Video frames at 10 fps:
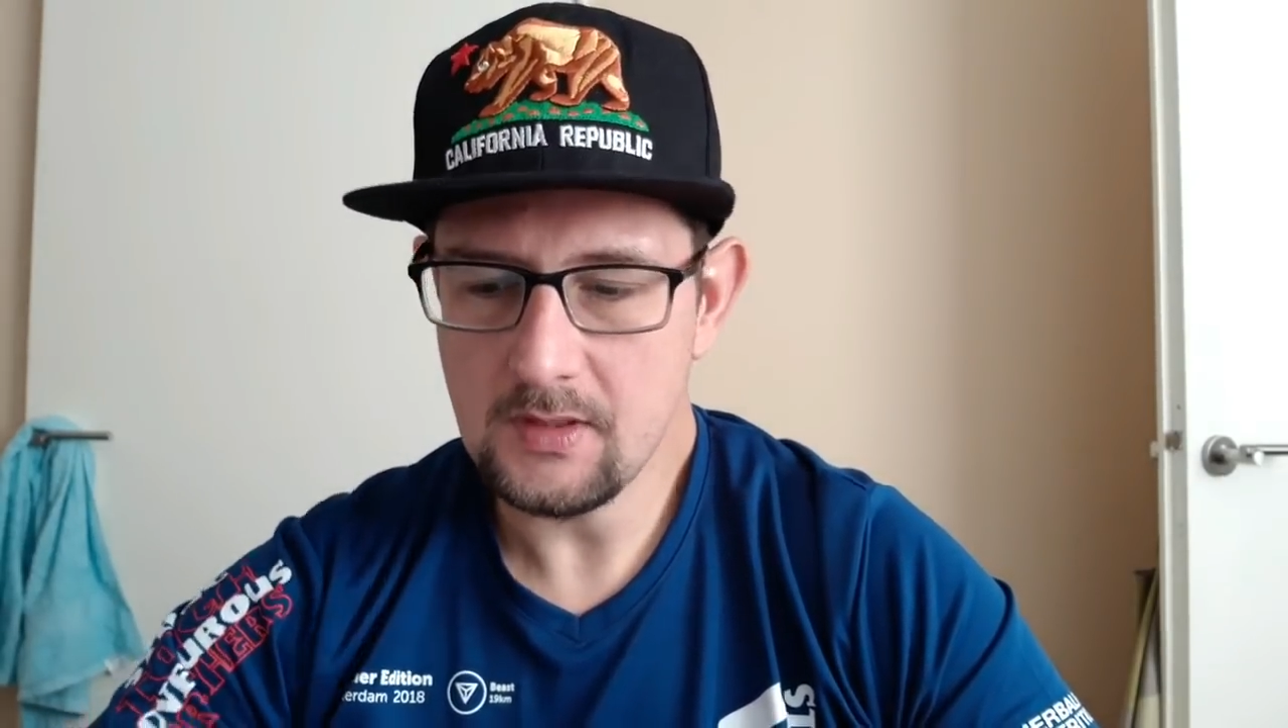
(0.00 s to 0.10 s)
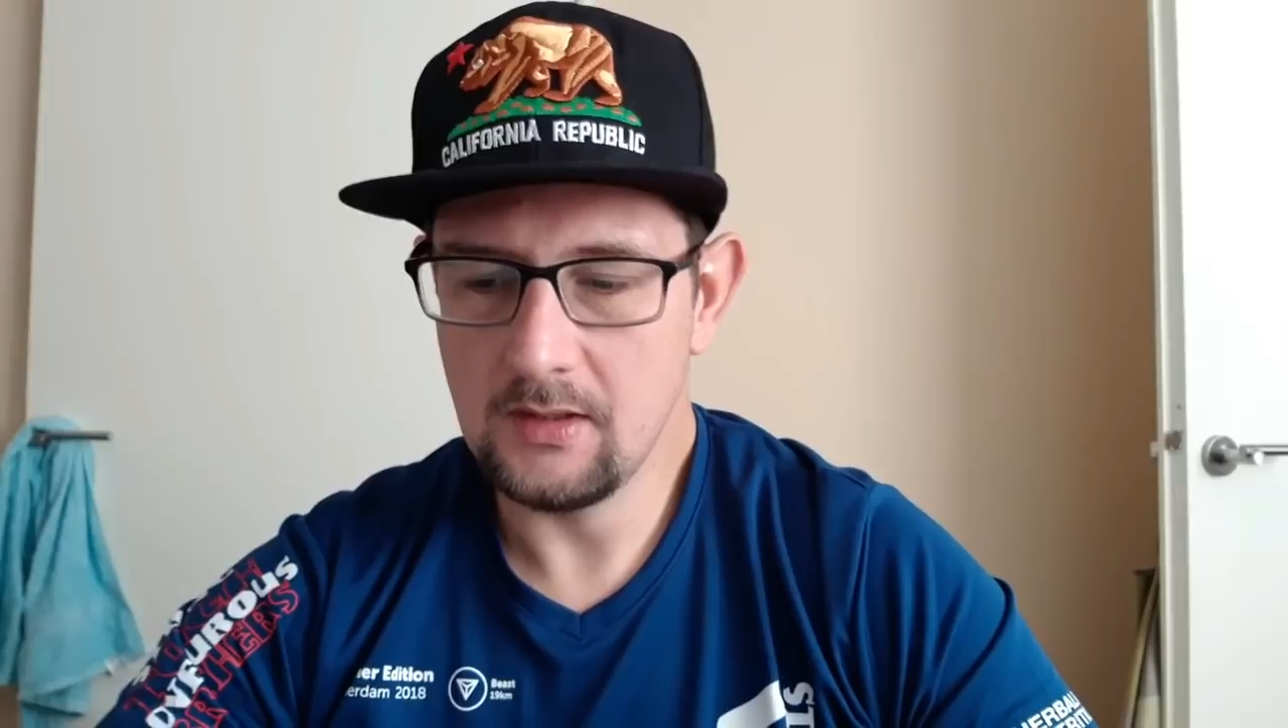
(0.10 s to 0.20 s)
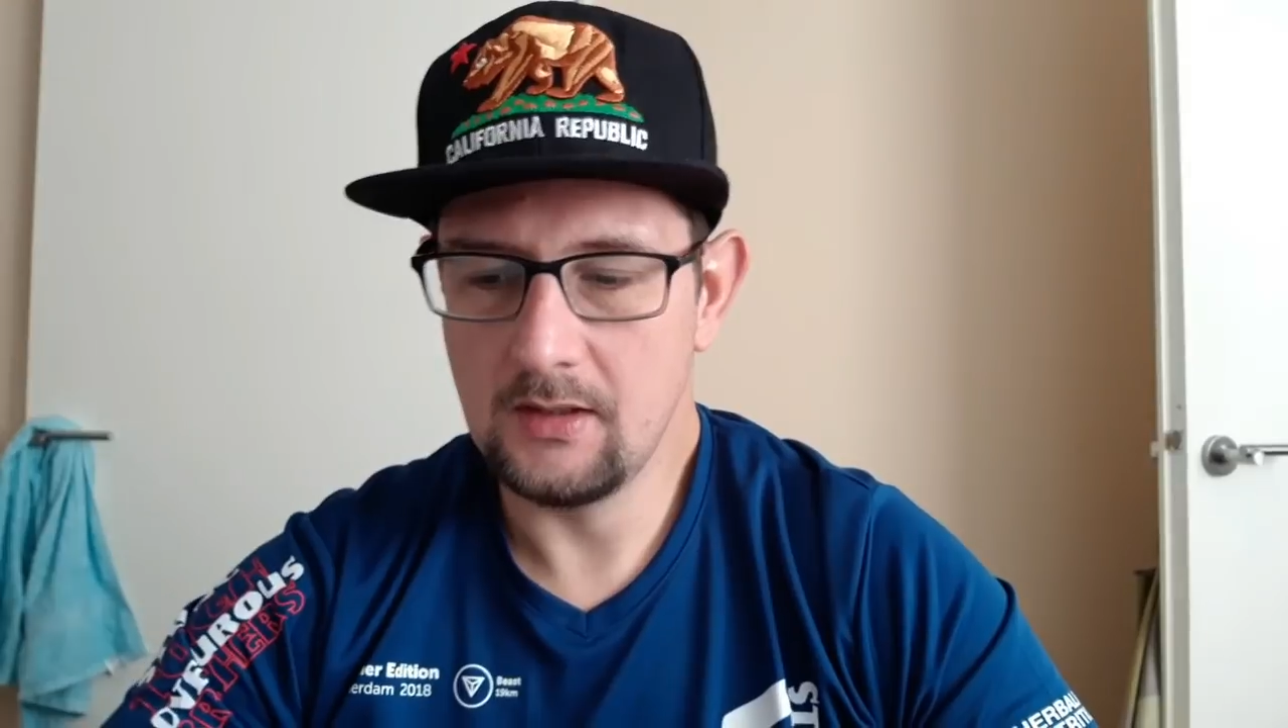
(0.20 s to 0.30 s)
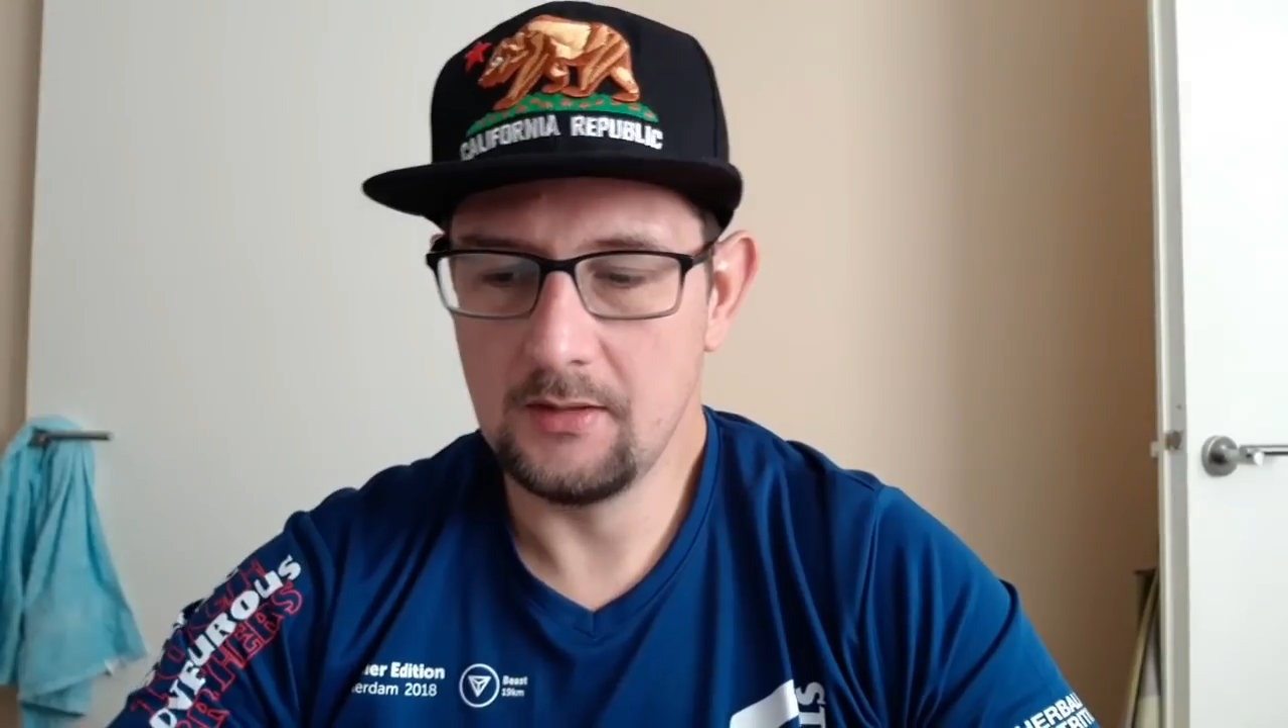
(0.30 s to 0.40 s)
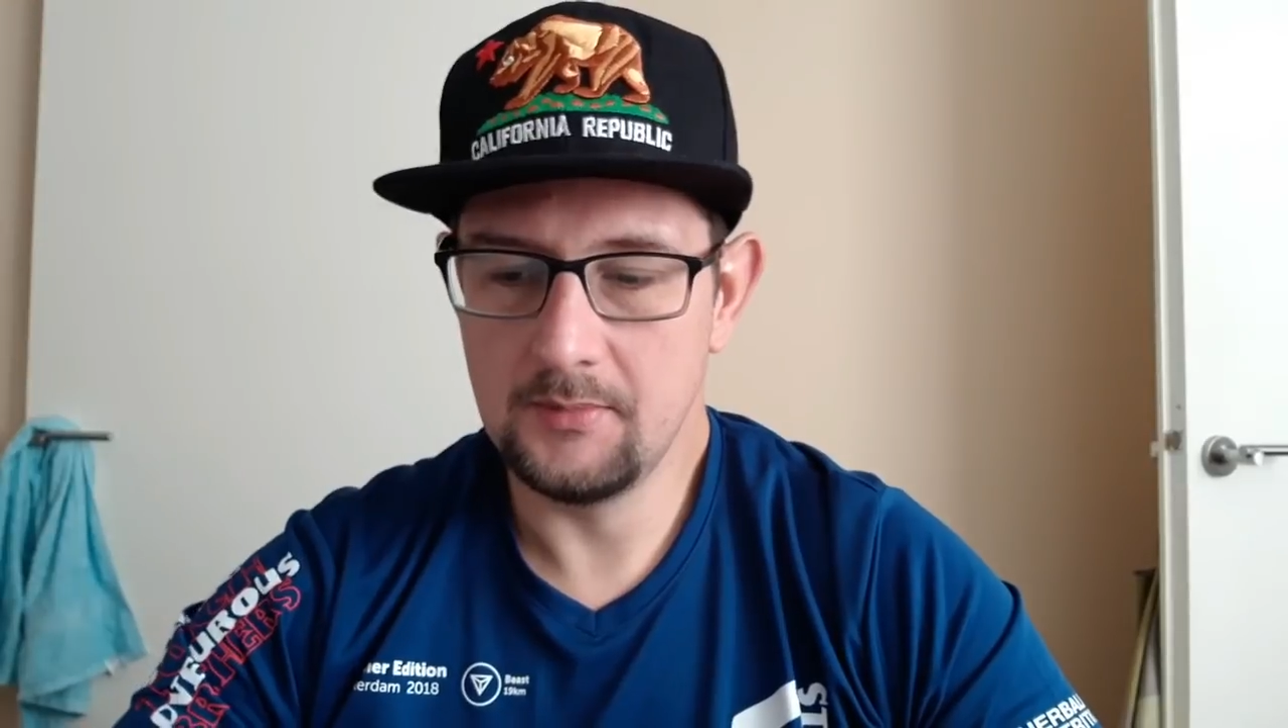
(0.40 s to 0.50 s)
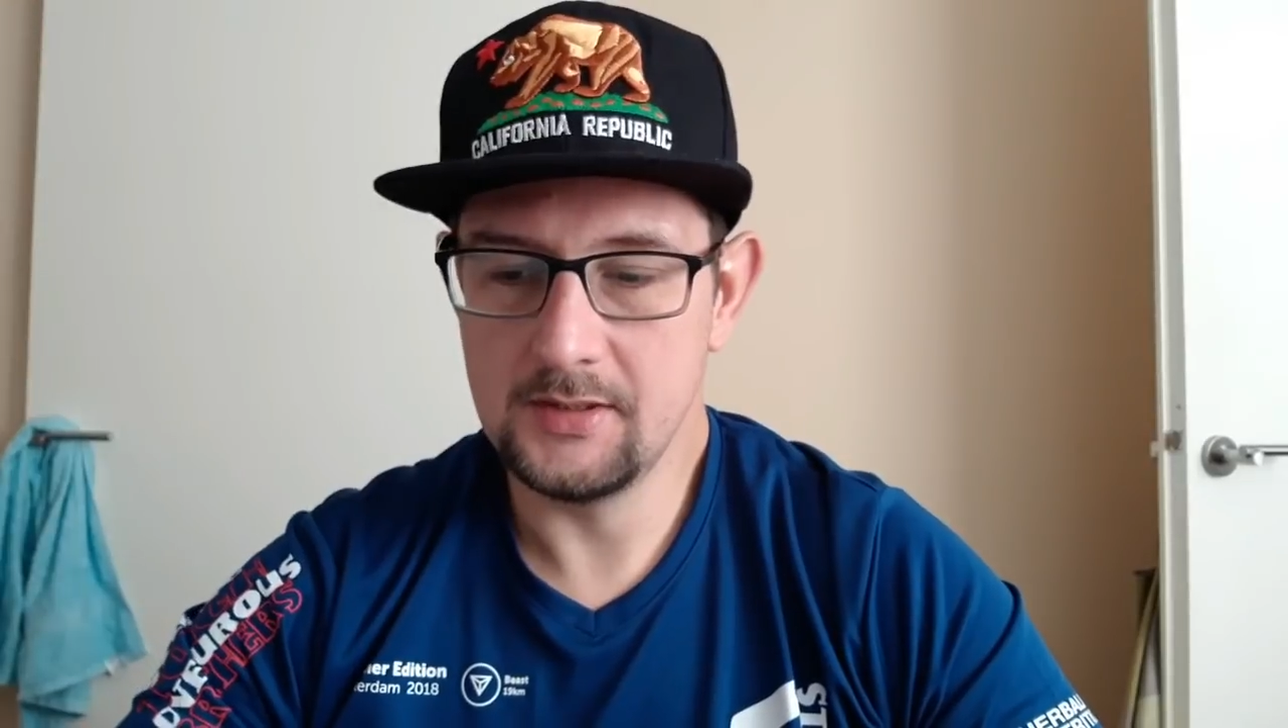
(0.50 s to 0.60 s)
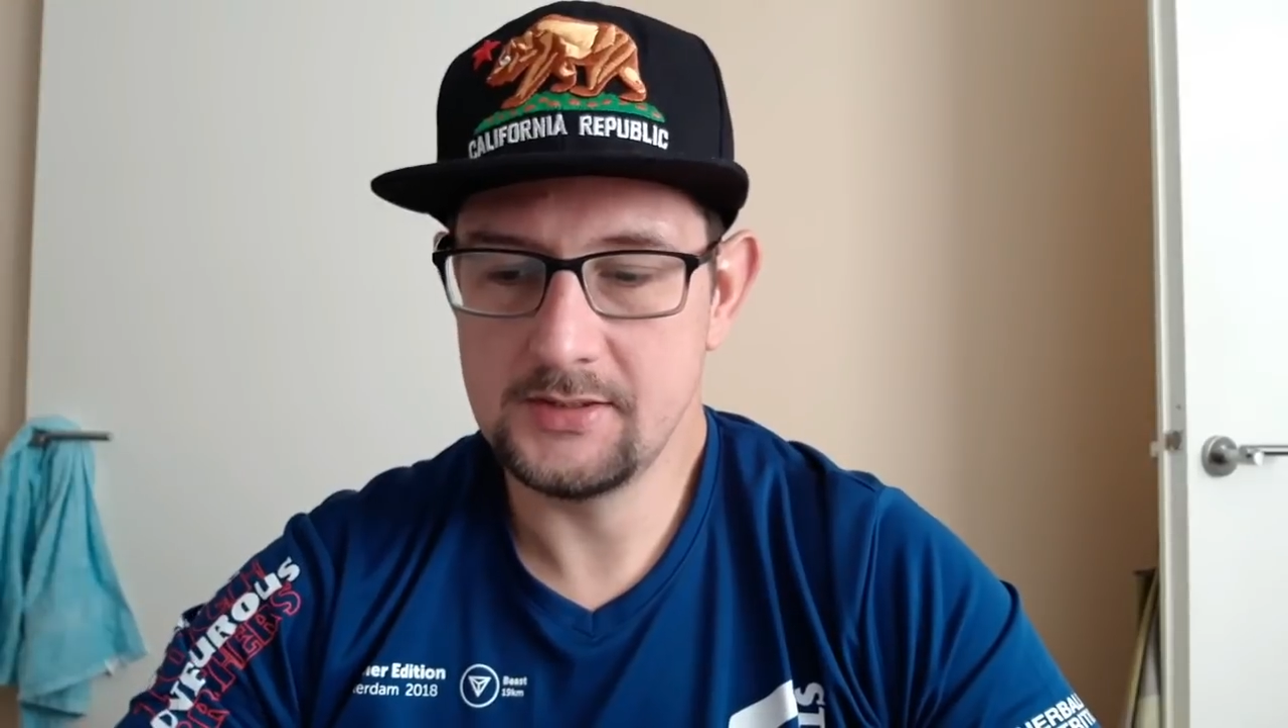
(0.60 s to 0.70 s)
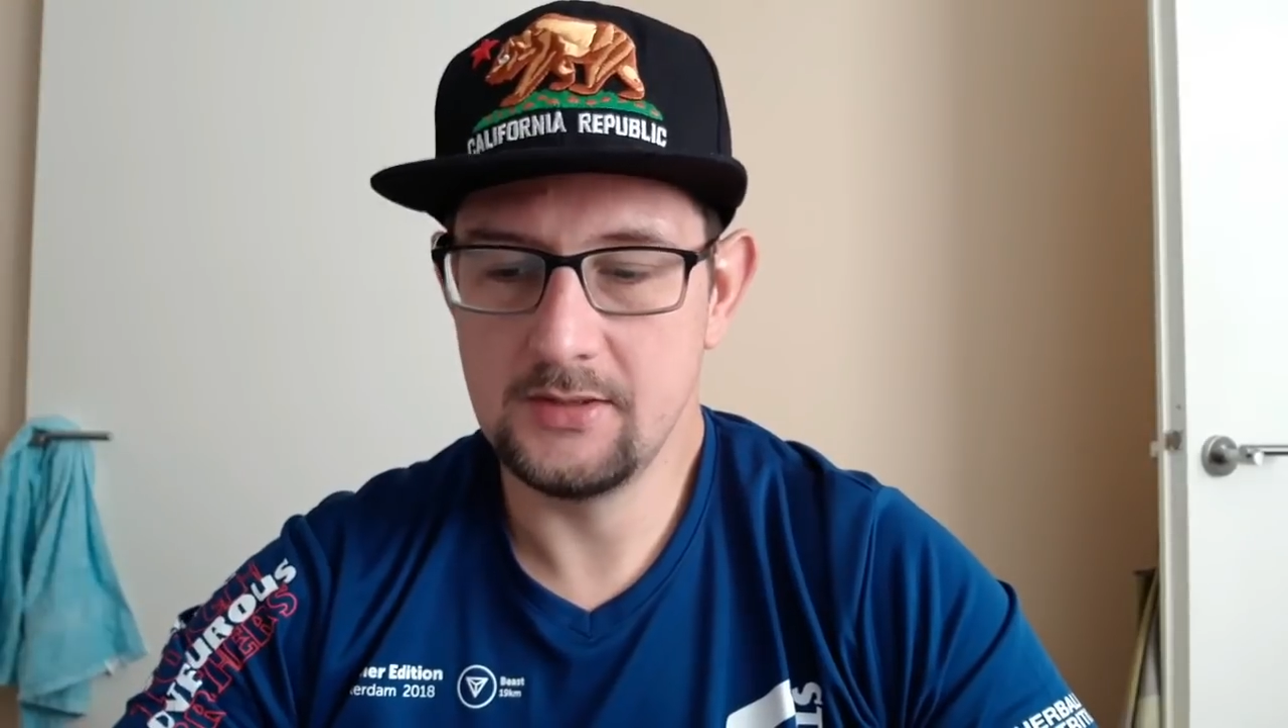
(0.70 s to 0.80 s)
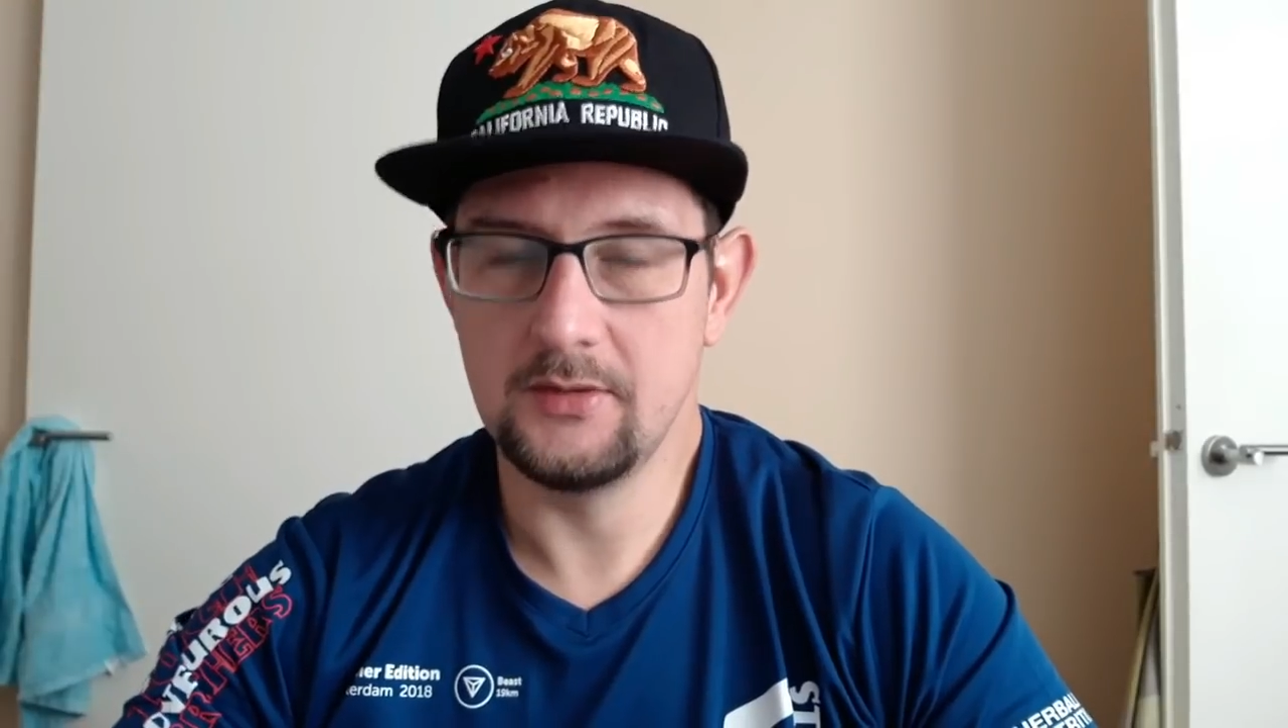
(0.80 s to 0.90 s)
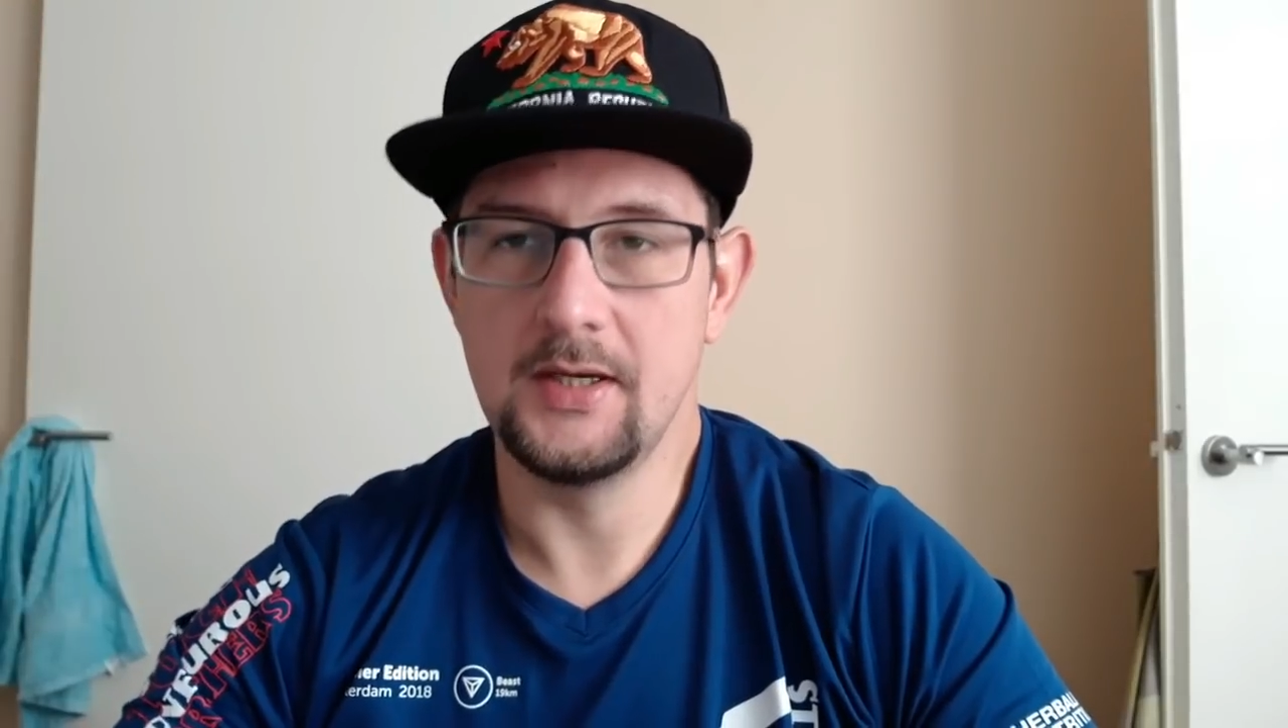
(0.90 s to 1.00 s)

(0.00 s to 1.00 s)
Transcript: I still